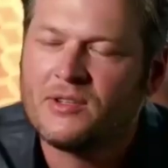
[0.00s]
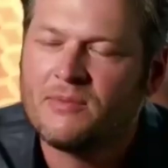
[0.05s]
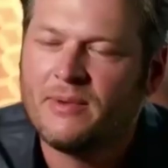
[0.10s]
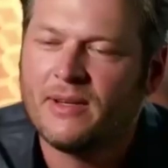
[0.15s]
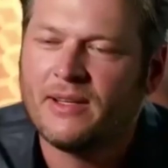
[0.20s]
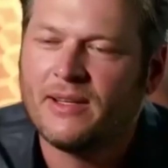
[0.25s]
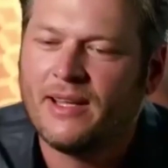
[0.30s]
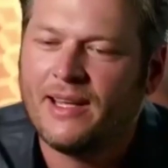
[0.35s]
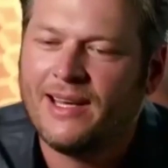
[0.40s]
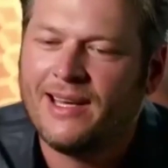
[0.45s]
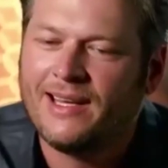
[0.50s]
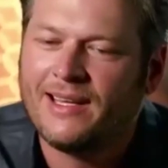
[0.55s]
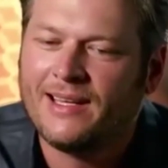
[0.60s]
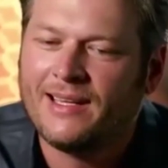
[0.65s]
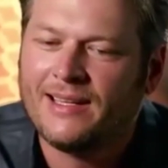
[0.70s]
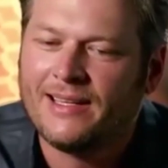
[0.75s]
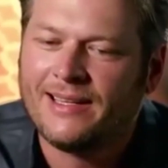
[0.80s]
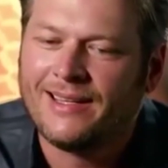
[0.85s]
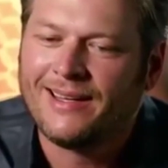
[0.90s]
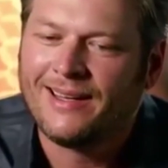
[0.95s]
He
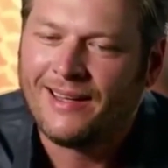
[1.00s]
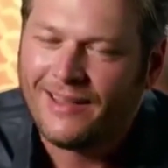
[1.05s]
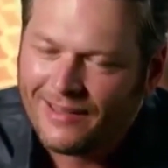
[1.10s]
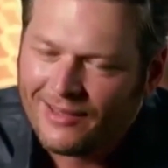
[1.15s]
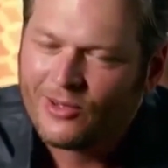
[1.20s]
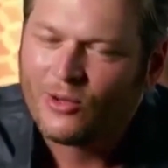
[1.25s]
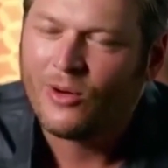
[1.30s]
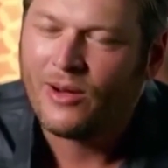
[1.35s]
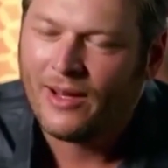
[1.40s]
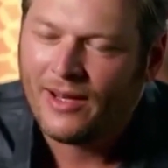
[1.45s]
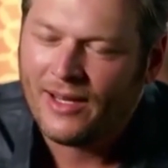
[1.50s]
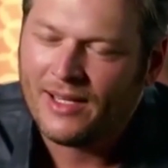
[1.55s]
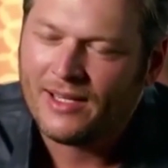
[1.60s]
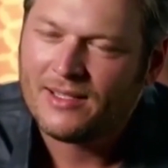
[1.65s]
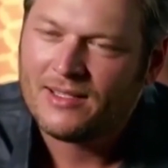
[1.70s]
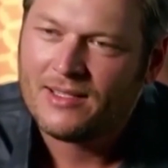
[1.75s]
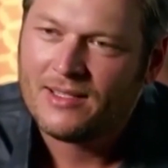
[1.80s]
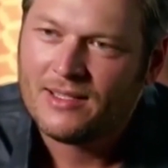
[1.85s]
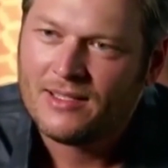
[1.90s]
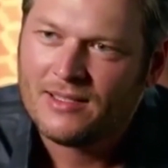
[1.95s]
admitted, "I love The
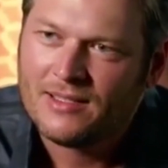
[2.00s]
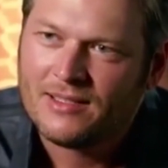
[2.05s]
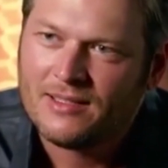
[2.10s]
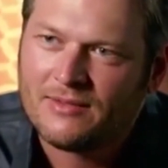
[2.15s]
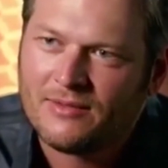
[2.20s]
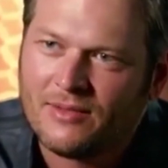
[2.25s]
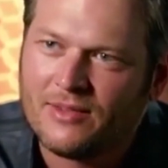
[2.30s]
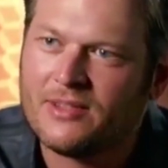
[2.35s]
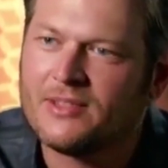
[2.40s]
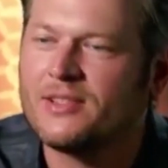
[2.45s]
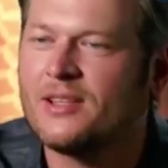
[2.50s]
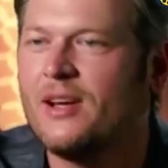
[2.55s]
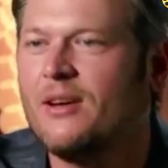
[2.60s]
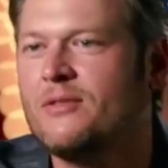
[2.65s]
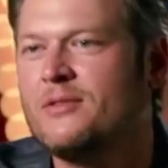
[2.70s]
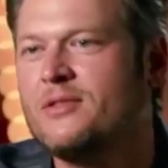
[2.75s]
Voice, but those